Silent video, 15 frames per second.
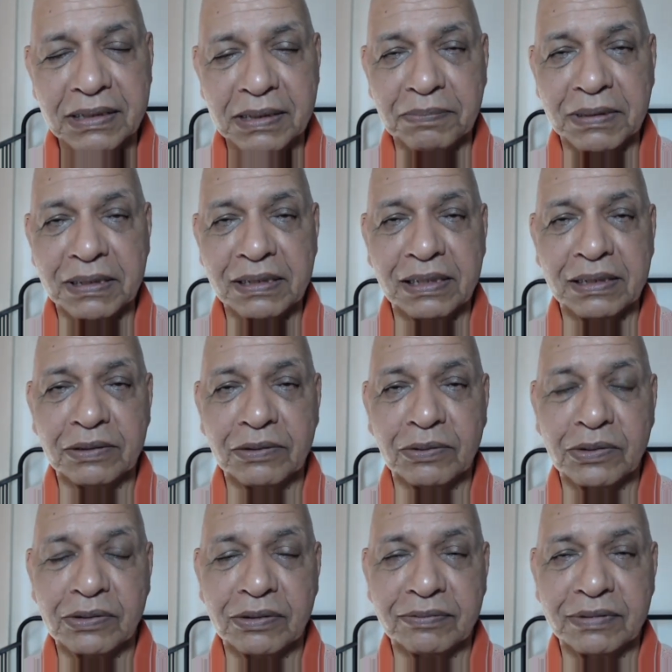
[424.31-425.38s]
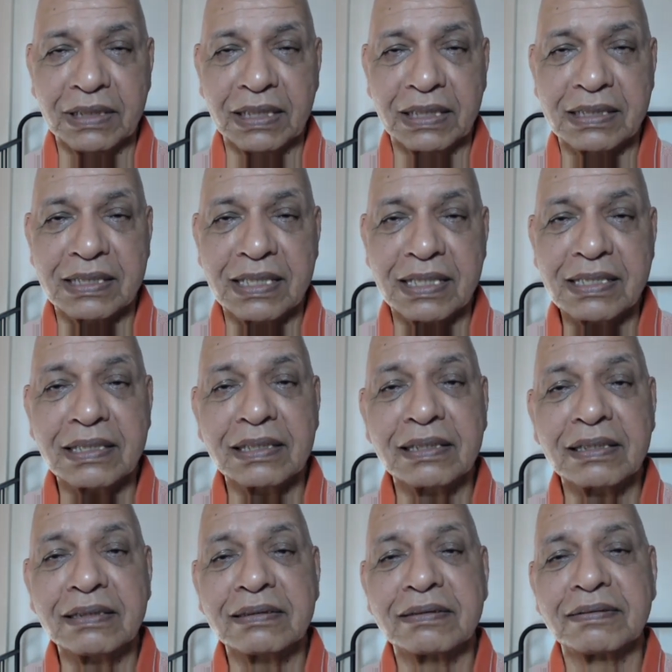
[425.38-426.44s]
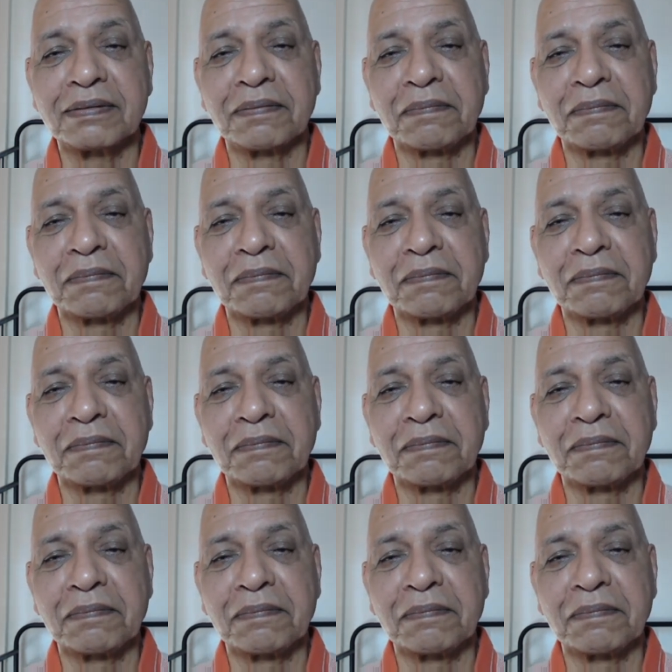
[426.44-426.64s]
especially those of the ancestors.